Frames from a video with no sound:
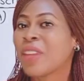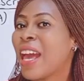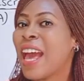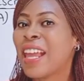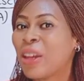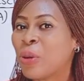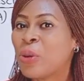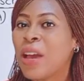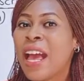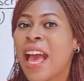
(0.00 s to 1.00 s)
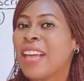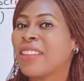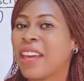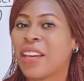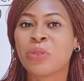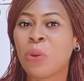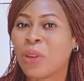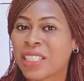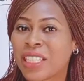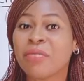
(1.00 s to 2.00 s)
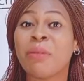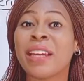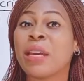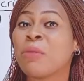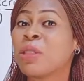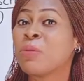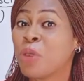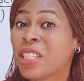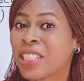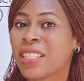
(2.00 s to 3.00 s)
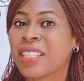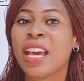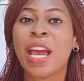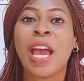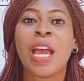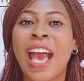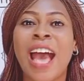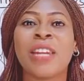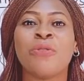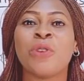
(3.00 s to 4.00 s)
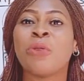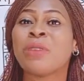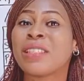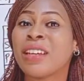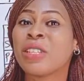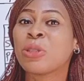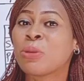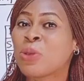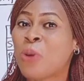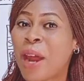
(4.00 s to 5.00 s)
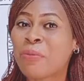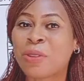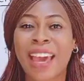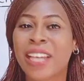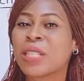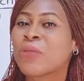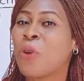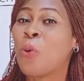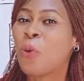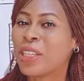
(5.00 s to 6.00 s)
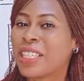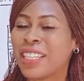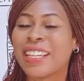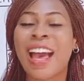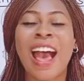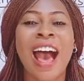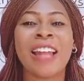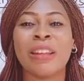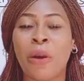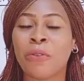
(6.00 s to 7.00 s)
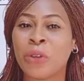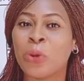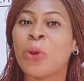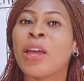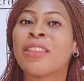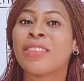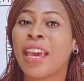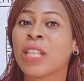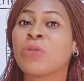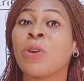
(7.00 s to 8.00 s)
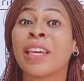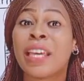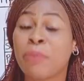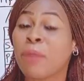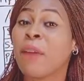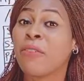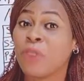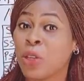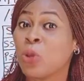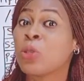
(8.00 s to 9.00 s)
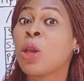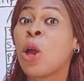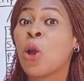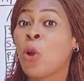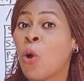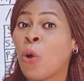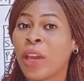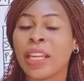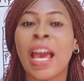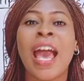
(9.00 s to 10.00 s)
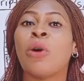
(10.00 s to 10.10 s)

Hello and thanks for watching. My name is Bridget. And if you're a returning subscriber, thanks for watching. I love you. Thanks for keeping my videos going.